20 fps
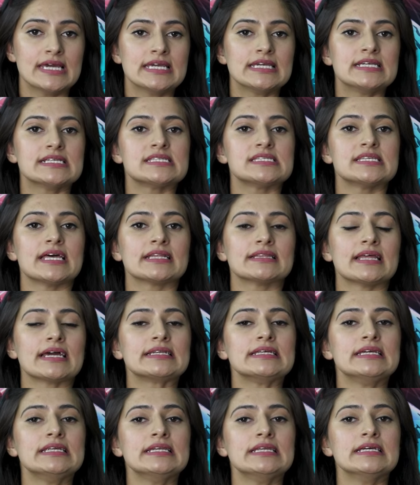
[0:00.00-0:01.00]
he said
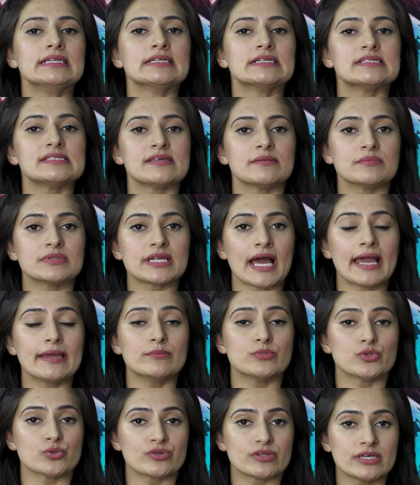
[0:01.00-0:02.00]
that he needed some
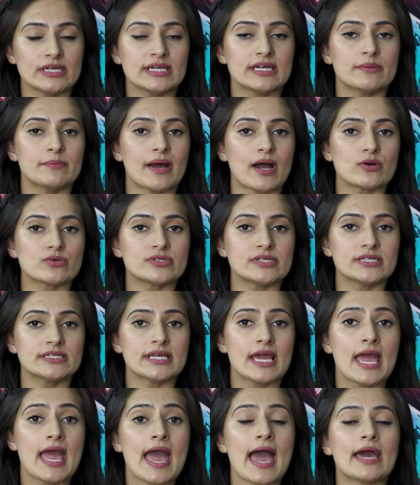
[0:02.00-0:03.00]
time to think about
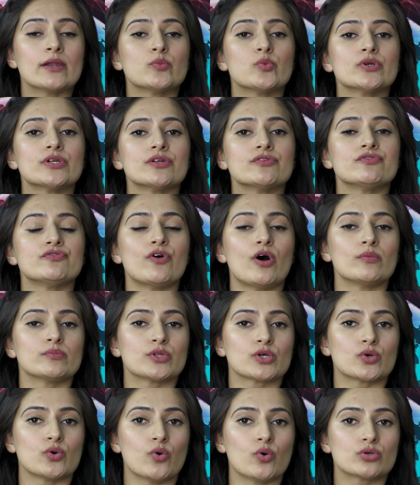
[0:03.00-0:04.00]
it and would inform
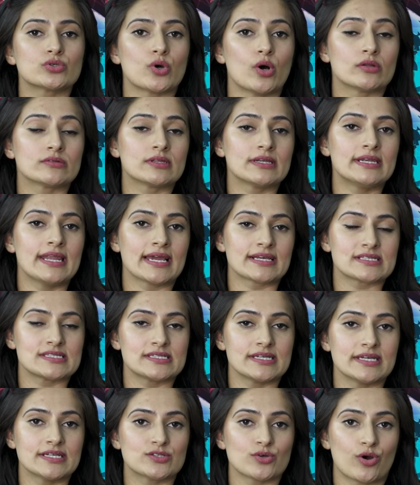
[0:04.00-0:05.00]
the court on the next
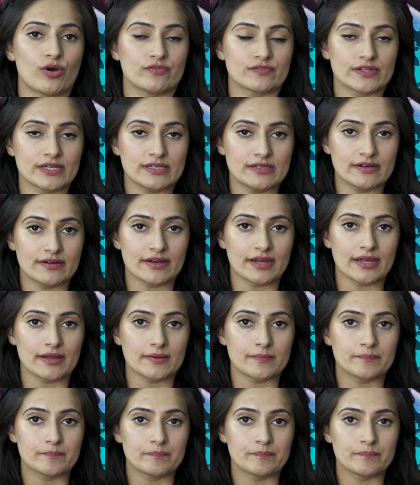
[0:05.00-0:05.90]
date of the hearing.